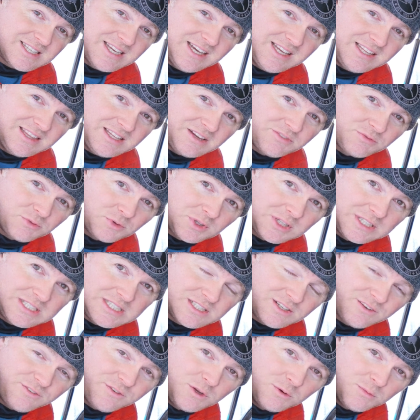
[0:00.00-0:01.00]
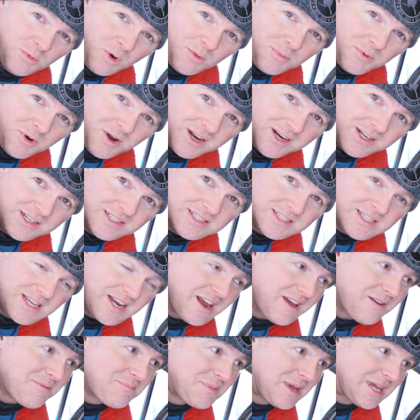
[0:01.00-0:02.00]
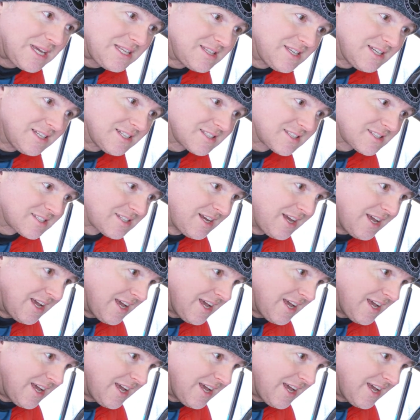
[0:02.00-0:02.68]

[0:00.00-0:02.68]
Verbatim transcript: then, they've released a few more products that have made this